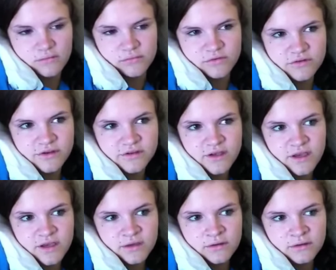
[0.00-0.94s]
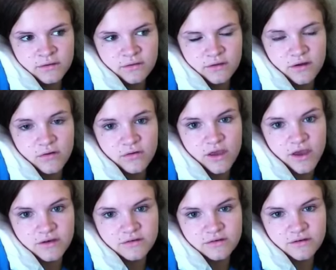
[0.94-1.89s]
What was I saying? Oh
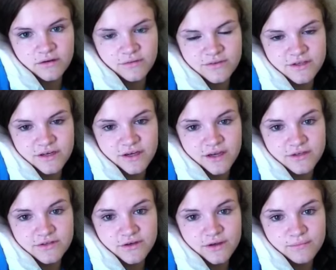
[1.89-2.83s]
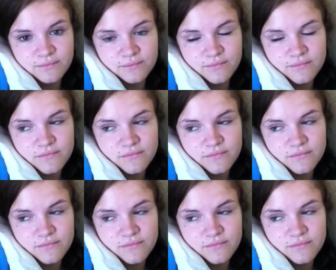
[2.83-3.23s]
yeah, I was eating ice cream.